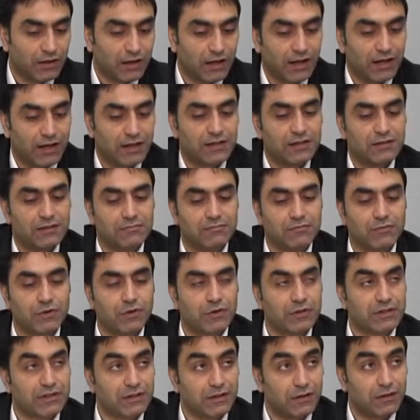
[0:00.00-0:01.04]

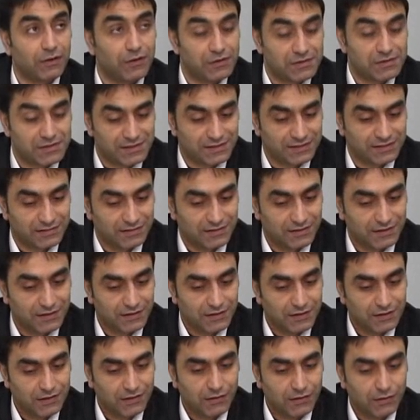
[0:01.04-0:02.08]
was
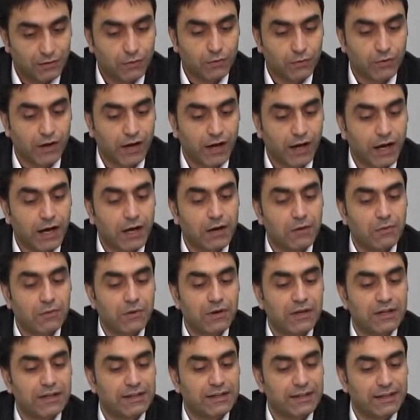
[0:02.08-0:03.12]
innocent
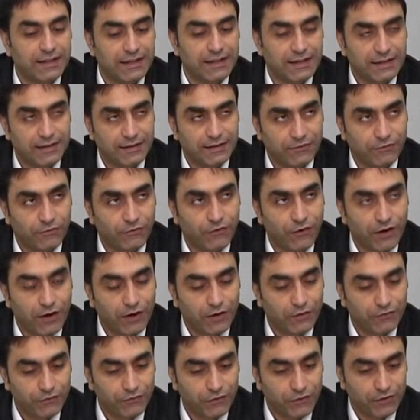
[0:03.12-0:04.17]
their belief of
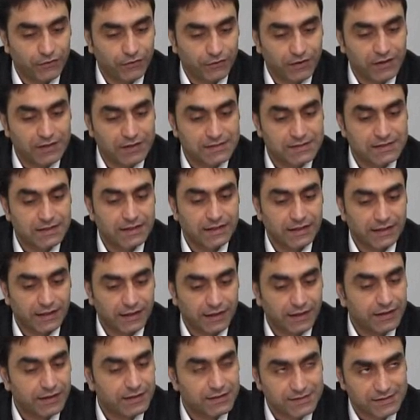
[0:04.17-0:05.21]
shirk,
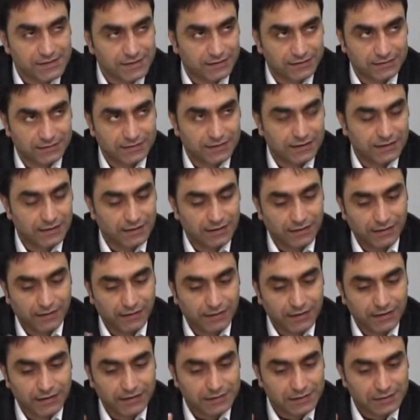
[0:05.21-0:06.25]
but
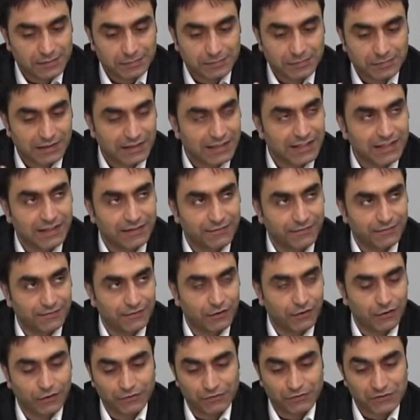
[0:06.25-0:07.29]

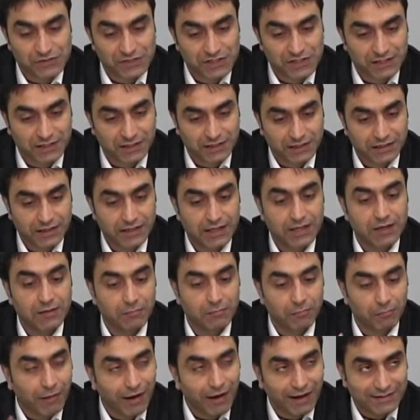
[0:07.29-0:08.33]
although
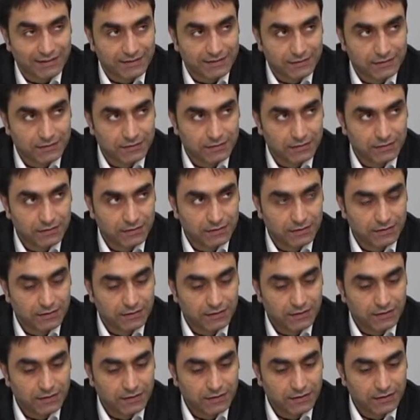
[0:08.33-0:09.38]
it was
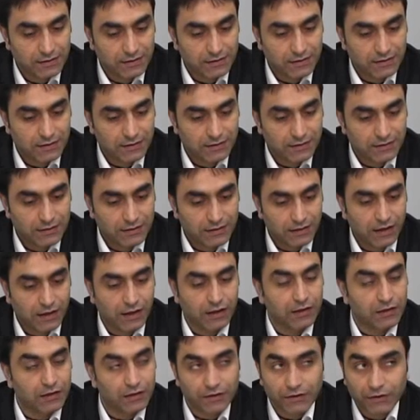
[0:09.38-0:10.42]
innocent
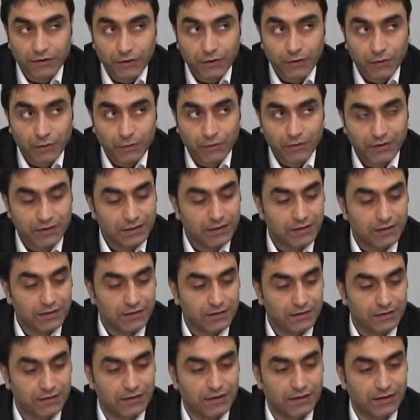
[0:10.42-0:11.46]
according
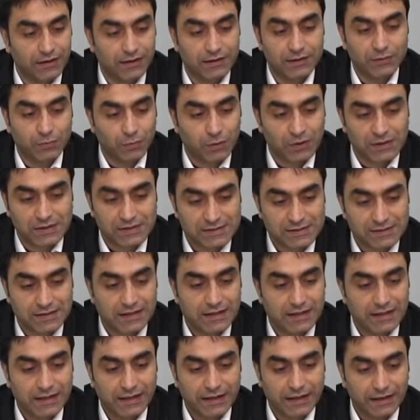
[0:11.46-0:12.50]
to others' belief
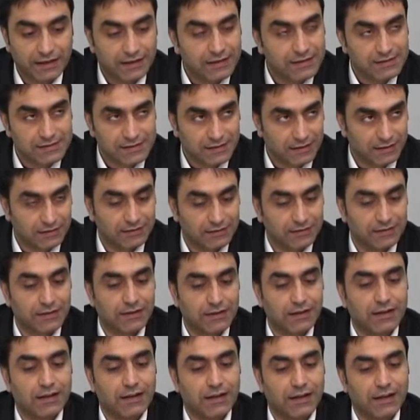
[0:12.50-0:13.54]
of shirk,
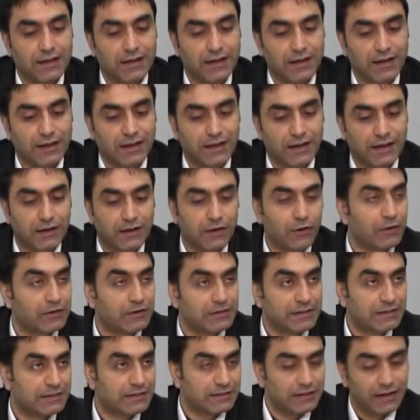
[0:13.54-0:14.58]
according to other kinds
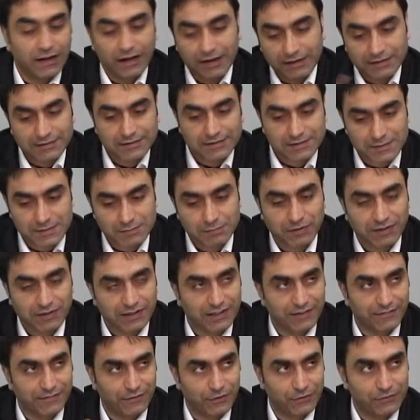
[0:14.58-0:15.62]
of belief of
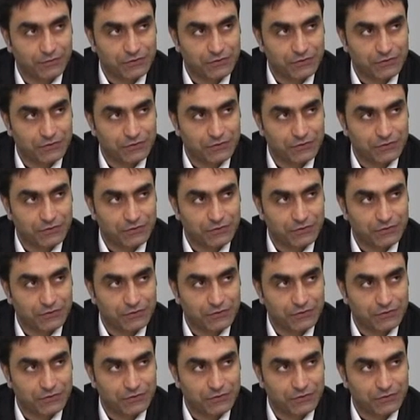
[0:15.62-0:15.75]
shirk,